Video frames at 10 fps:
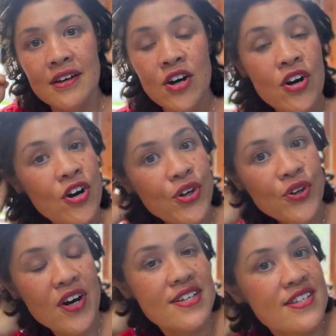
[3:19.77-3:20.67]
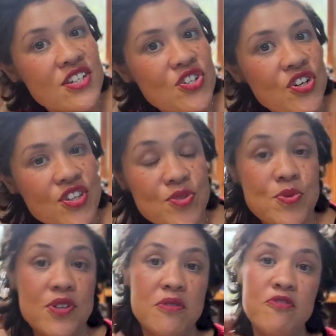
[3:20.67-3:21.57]
Oh, you guys, I didn't know this was
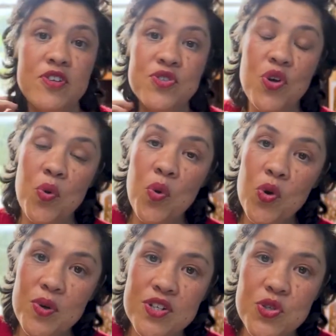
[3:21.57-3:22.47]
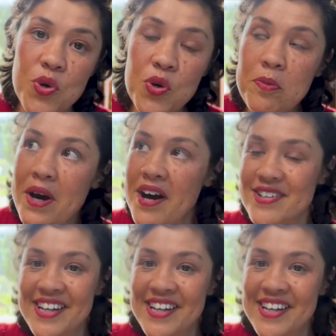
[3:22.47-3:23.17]
going to feel so awkward to talk about.